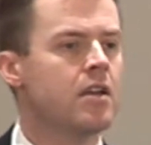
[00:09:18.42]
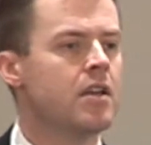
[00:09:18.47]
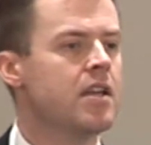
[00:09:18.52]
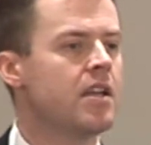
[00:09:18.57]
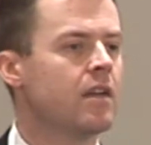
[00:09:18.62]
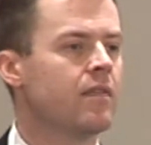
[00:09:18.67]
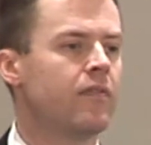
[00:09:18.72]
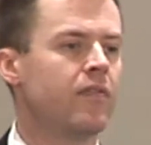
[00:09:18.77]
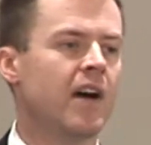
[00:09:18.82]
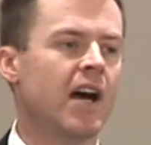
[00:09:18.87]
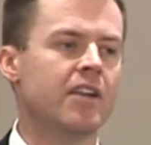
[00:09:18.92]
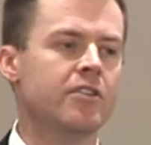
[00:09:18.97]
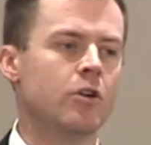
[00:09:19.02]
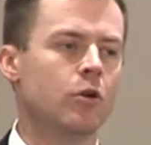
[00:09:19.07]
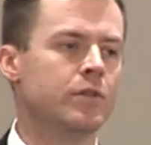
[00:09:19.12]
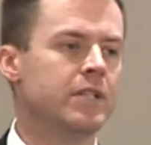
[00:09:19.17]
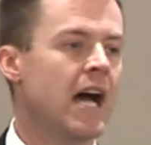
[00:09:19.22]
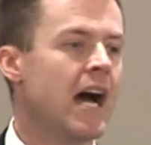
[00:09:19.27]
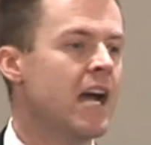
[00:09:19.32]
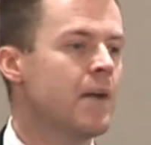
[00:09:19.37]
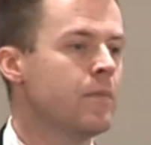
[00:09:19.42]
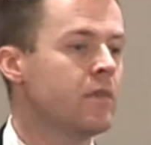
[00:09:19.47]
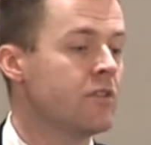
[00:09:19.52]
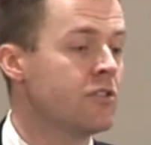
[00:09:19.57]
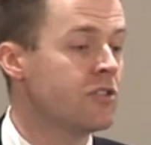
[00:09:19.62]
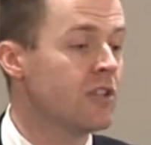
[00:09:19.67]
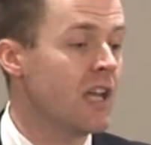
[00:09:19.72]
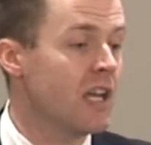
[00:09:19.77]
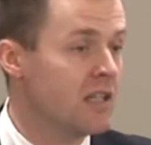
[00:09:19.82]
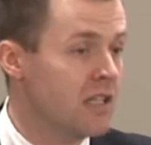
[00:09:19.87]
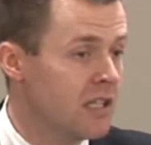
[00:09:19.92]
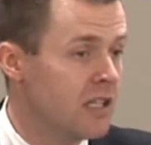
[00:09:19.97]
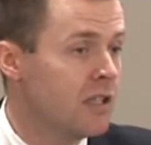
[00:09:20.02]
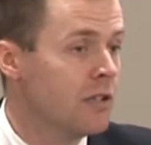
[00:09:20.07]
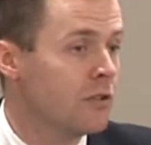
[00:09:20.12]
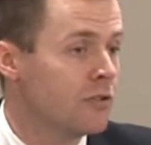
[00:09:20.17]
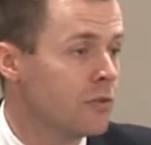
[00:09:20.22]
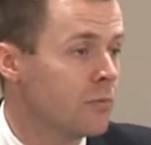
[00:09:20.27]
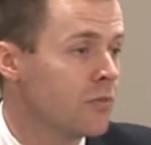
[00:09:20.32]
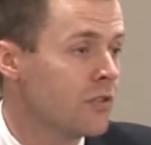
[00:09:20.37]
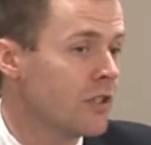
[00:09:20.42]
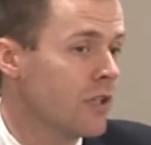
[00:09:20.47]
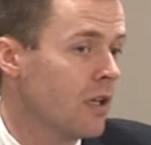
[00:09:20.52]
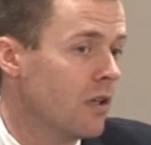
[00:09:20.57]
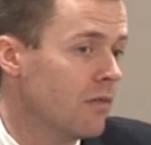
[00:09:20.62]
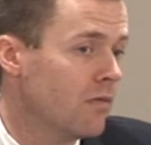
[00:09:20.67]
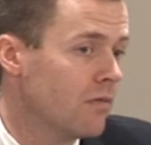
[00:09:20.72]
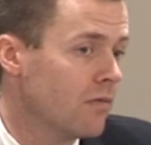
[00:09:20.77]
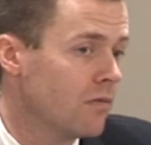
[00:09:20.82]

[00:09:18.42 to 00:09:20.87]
he can find no diamonds, and he kills himself.